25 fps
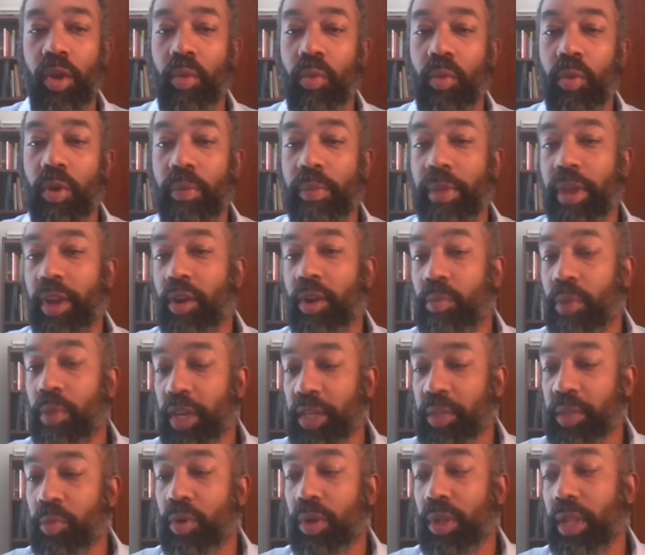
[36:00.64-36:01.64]
where men are
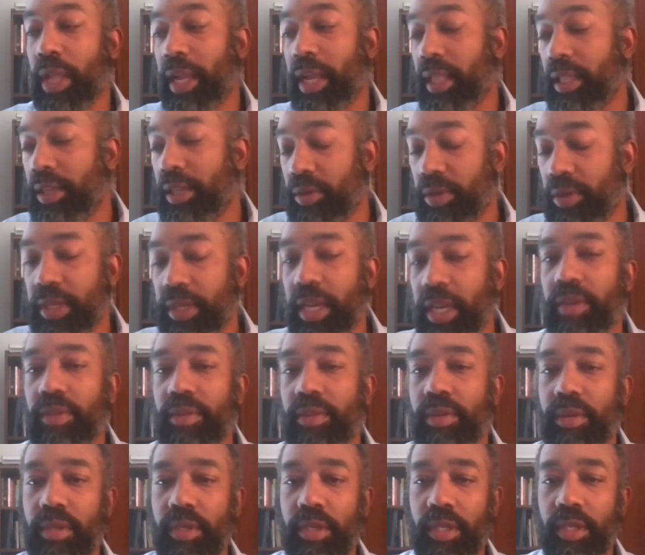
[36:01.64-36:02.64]
much more likely to attend